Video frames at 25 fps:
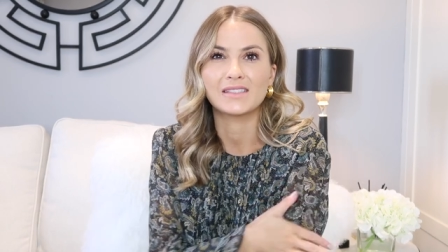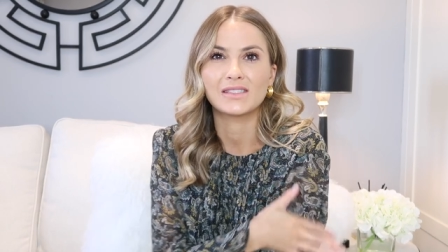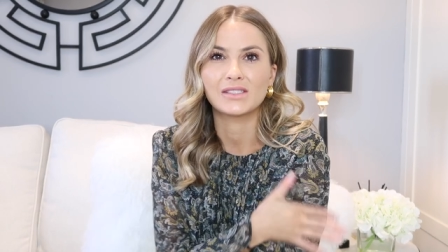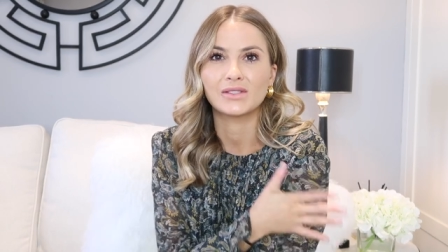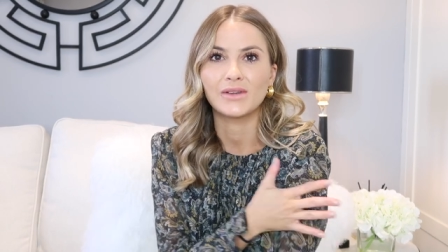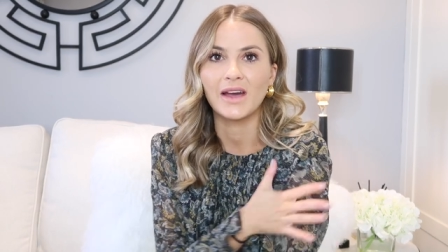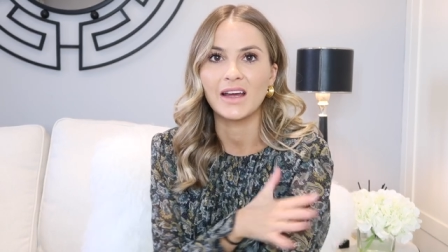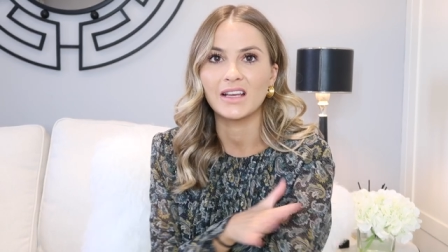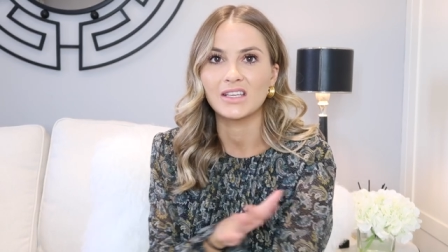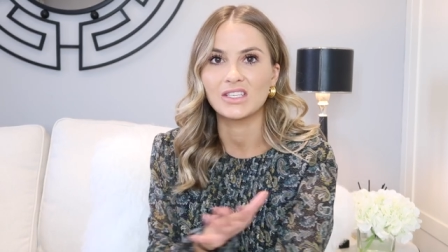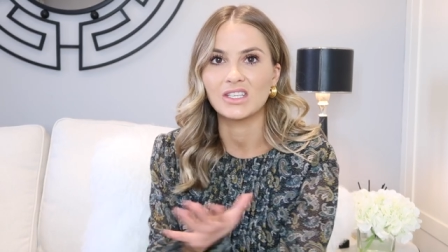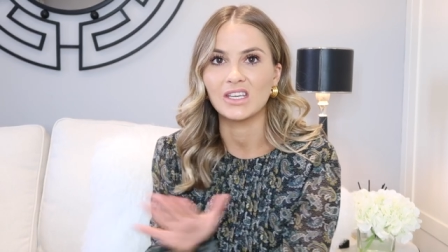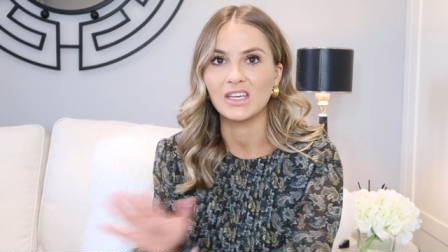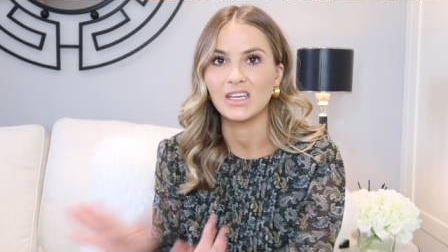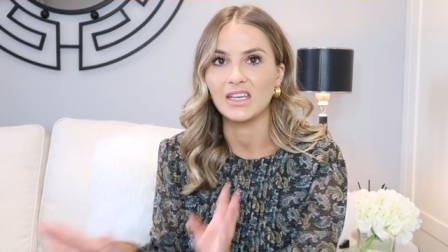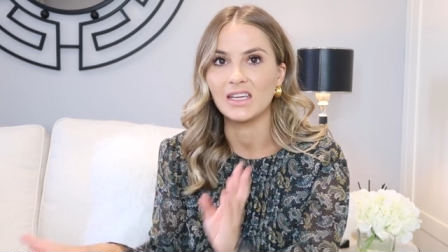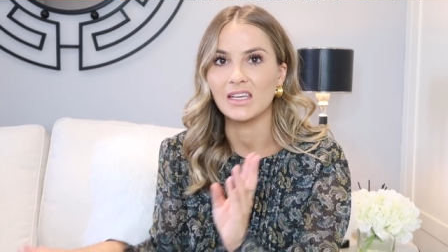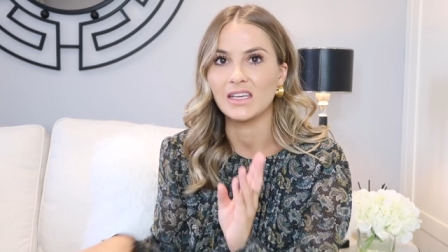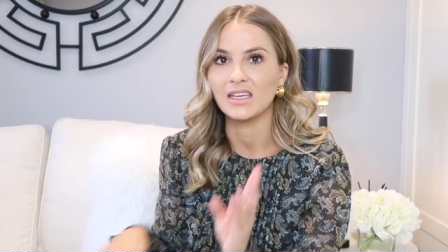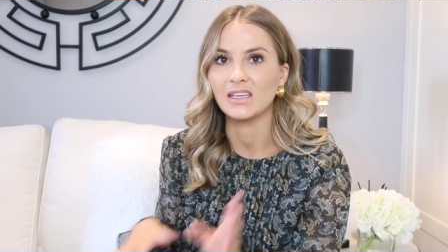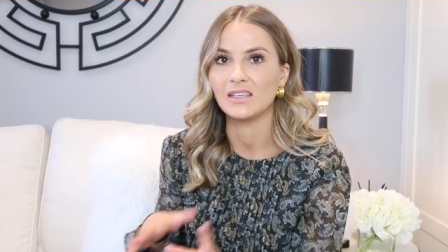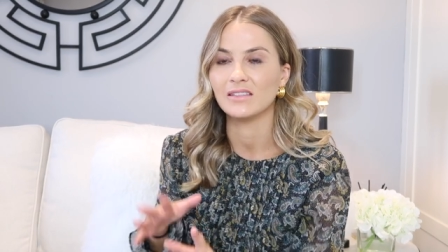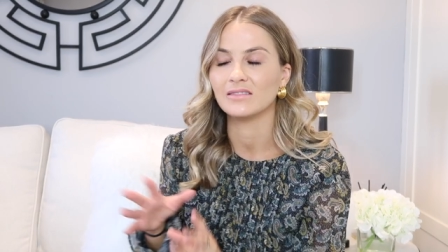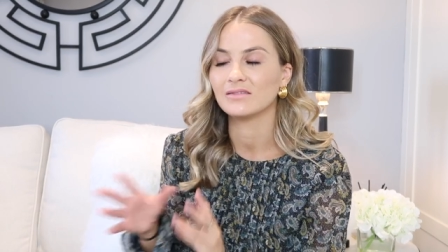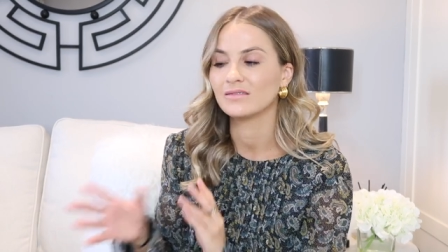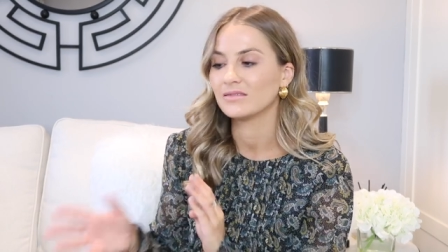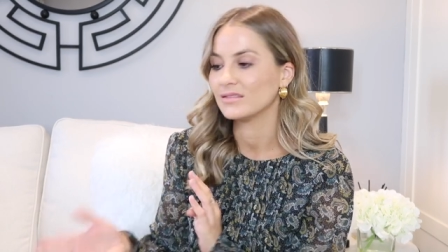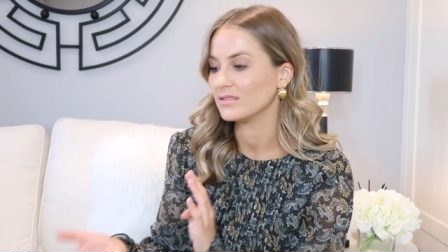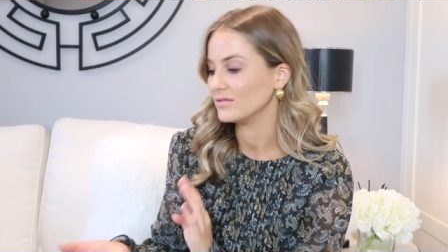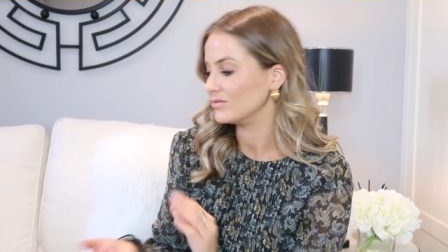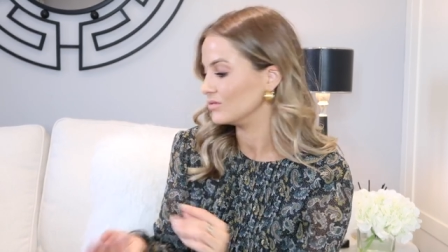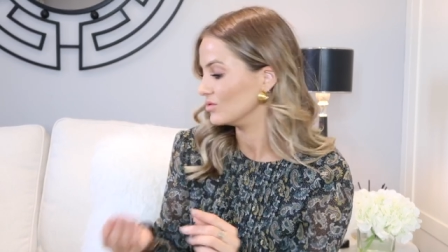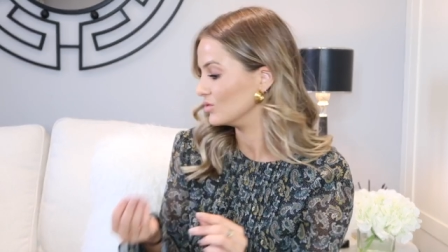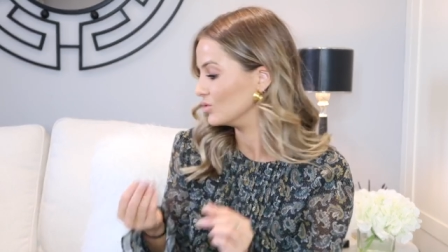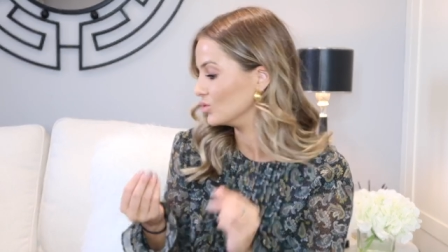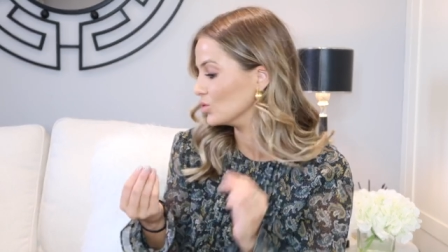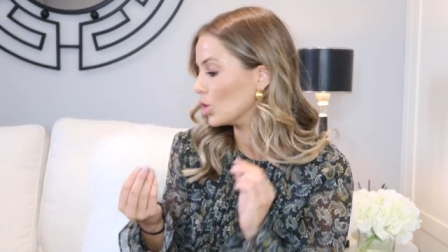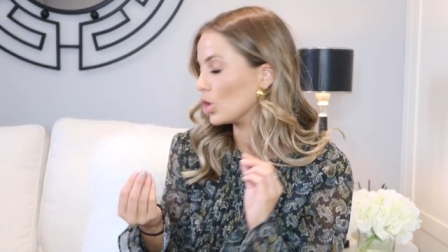scratchy
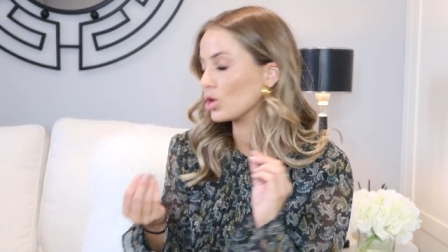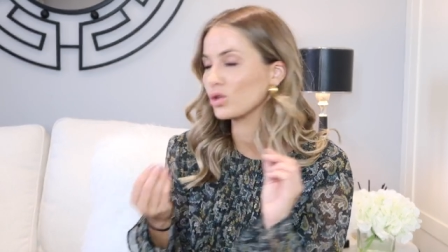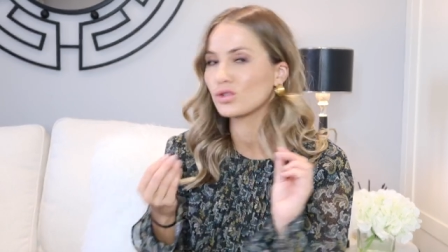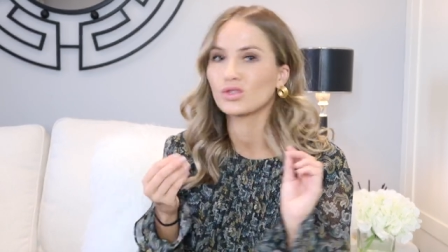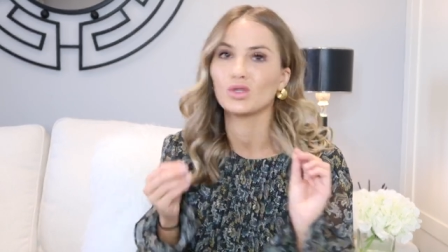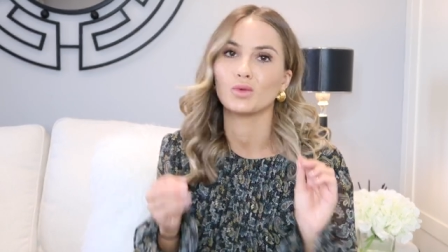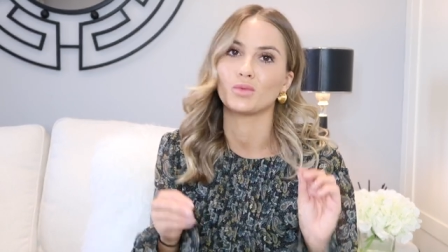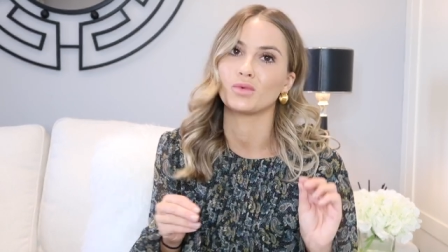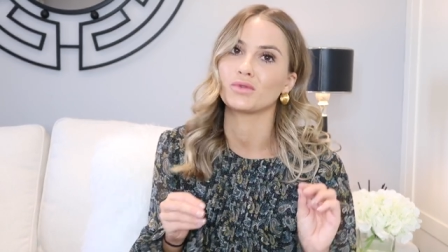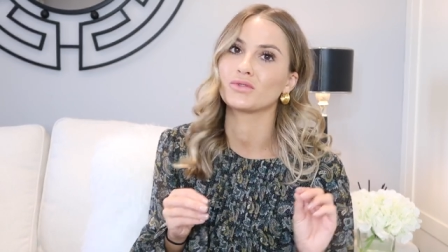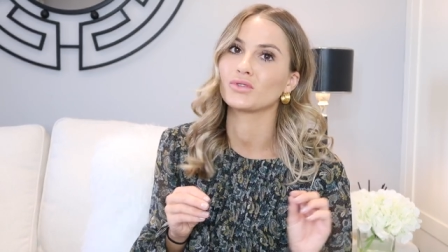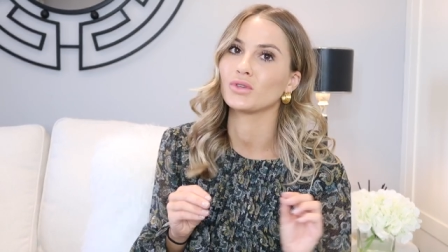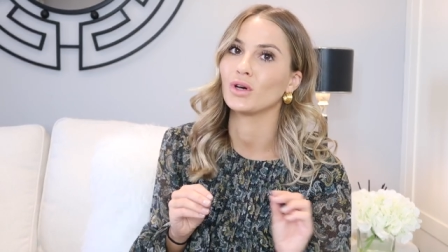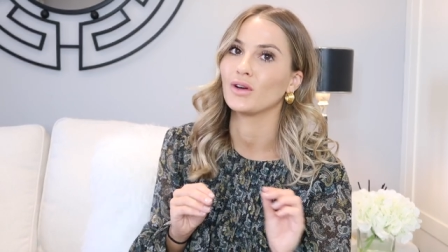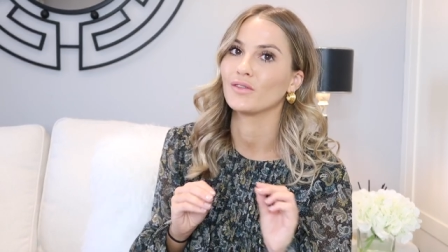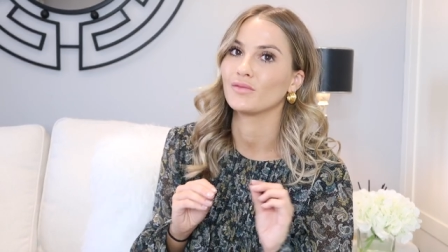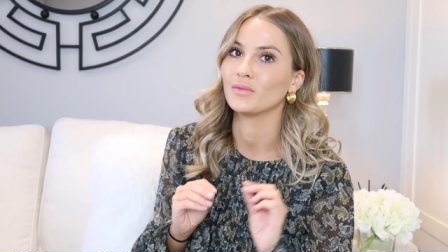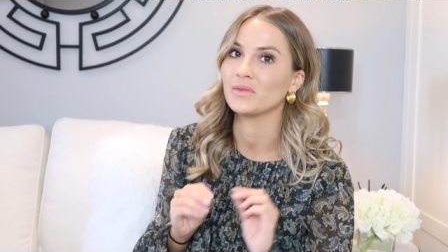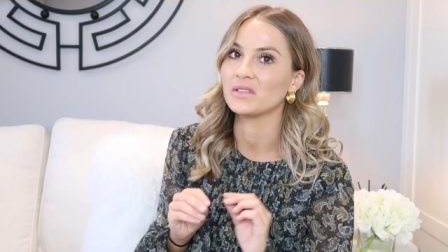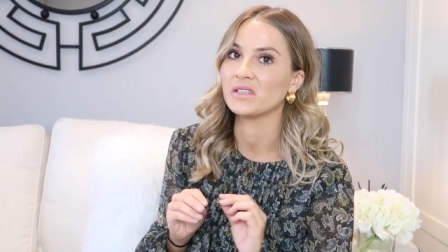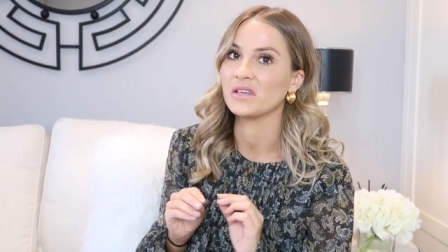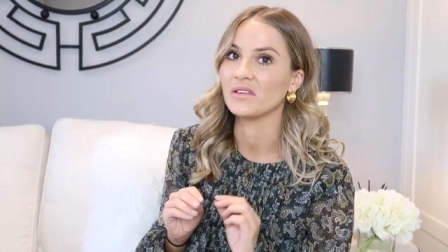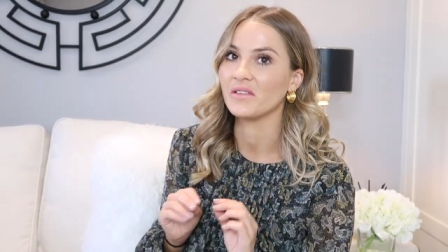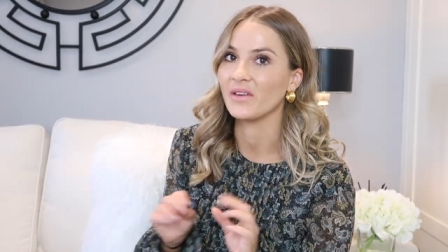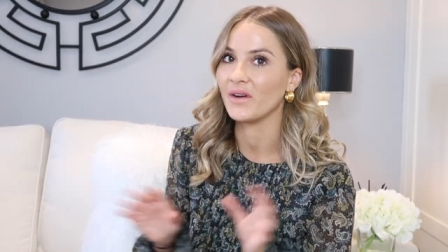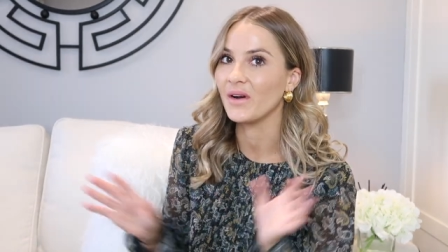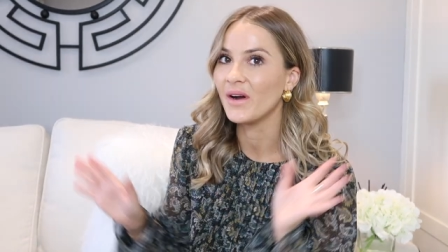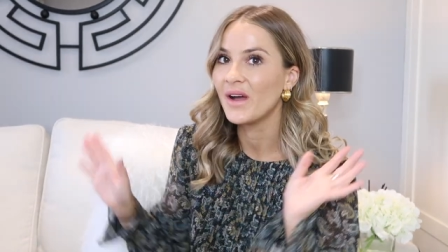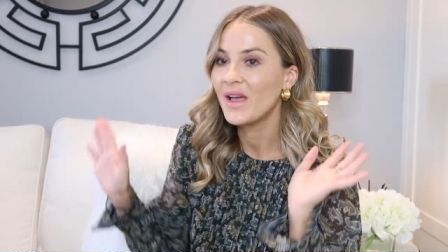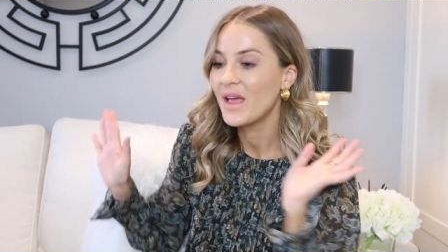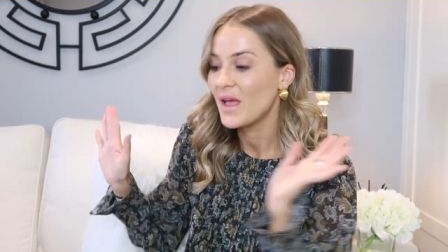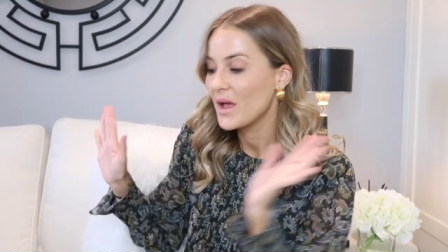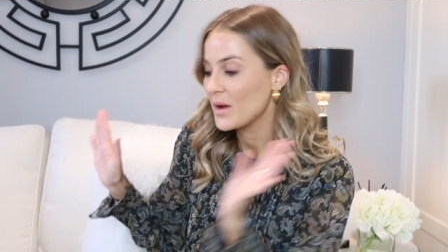not super soft material.